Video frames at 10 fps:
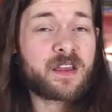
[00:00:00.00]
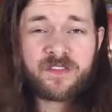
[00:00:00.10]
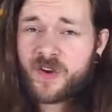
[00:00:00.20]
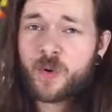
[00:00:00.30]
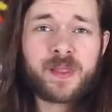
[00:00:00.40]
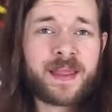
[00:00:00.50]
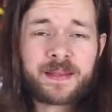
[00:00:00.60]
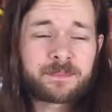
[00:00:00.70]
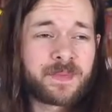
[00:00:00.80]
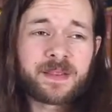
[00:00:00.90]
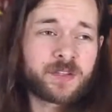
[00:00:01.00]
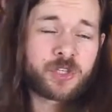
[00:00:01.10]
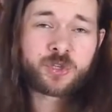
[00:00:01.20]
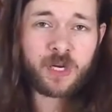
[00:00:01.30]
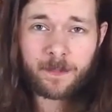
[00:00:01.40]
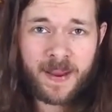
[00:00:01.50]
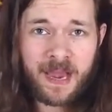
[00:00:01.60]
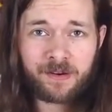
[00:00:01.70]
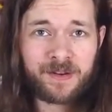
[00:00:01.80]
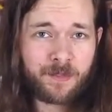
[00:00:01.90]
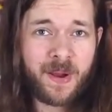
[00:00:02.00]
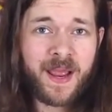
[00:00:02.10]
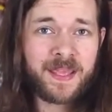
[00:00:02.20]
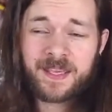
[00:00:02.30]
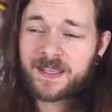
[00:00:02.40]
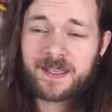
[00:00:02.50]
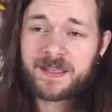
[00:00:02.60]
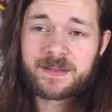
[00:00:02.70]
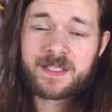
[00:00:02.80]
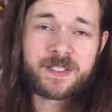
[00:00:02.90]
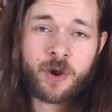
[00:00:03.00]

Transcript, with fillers: I feel like could trick a parent into buying it just